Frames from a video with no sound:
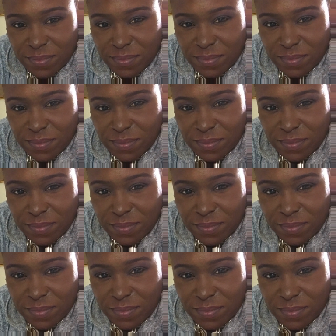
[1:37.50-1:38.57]

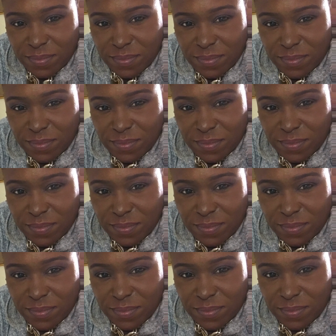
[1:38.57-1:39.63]

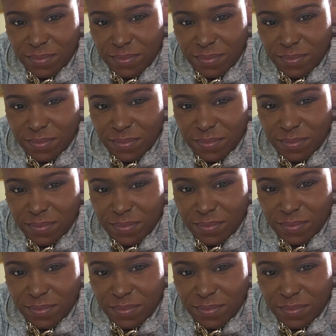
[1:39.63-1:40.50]
[no speech]